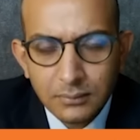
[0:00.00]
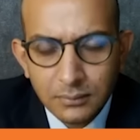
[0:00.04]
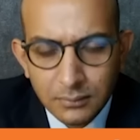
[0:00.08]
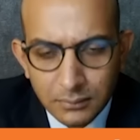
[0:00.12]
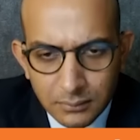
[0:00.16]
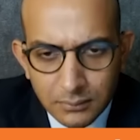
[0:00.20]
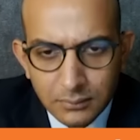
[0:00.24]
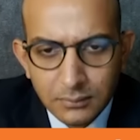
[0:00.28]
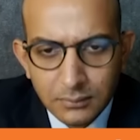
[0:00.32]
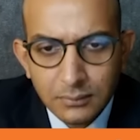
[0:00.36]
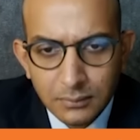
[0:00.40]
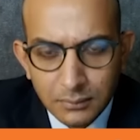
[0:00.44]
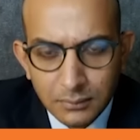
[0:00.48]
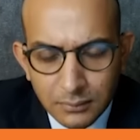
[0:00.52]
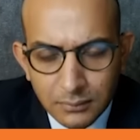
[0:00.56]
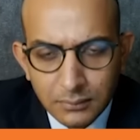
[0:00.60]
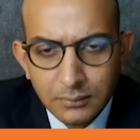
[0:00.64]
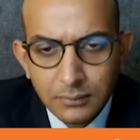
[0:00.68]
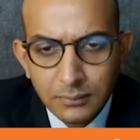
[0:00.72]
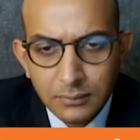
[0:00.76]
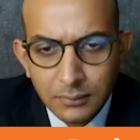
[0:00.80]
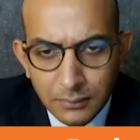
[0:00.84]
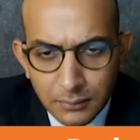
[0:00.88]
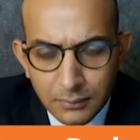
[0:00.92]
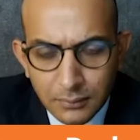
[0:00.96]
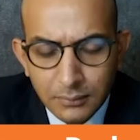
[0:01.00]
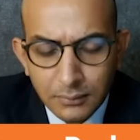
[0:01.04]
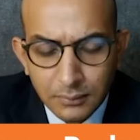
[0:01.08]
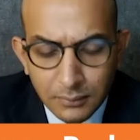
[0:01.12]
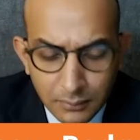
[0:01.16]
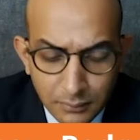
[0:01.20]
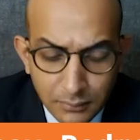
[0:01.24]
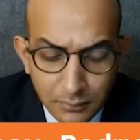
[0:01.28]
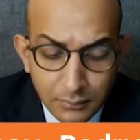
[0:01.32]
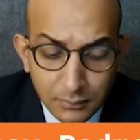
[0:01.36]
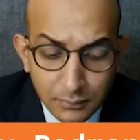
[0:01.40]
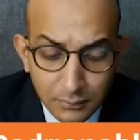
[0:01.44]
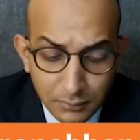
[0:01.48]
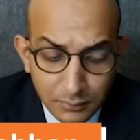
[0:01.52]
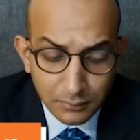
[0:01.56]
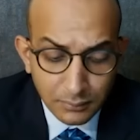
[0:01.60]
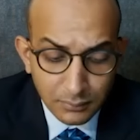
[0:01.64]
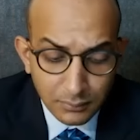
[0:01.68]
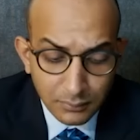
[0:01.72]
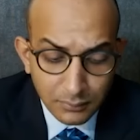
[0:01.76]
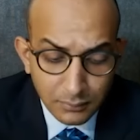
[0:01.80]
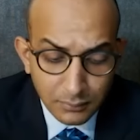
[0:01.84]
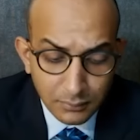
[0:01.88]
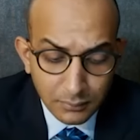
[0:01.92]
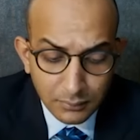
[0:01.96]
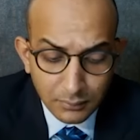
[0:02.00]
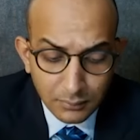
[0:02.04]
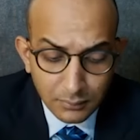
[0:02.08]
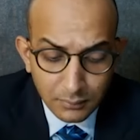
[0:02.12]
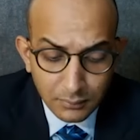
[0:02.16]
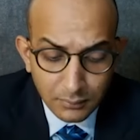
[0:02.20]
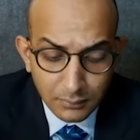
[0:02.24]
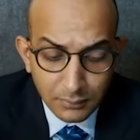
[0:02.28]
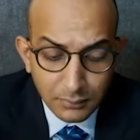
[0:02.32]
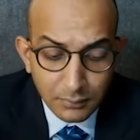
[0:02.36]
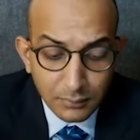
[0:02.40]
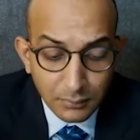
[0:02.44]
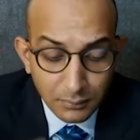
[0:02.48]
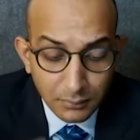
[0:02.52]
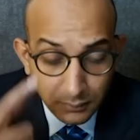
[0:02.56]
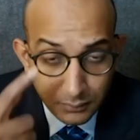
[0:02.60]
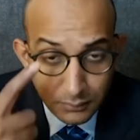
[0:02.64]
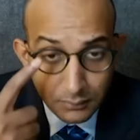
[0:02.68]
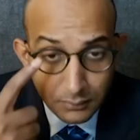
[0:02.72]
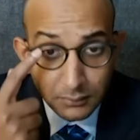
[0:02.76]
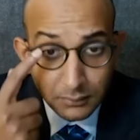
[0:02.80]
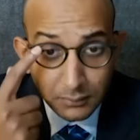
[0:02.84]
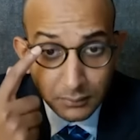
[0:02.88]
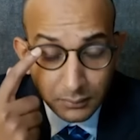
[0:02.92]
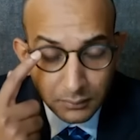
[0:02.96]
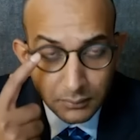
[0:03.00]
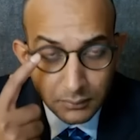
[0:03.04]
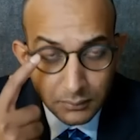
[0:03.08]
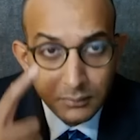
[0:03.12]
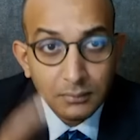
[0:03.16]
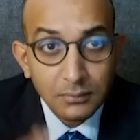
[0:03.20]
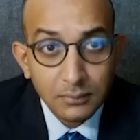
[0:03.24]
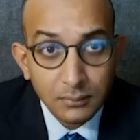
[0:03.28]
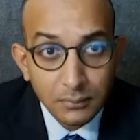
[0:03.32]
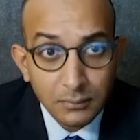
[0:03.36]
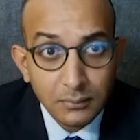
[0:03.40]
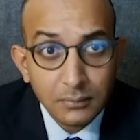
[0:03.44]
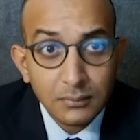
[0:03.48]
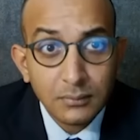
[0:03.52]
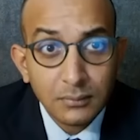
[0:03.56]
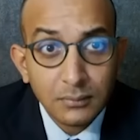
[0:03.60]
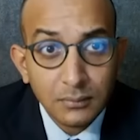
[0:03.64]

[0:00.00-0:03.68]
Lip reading: No words are spoken by the person on screen.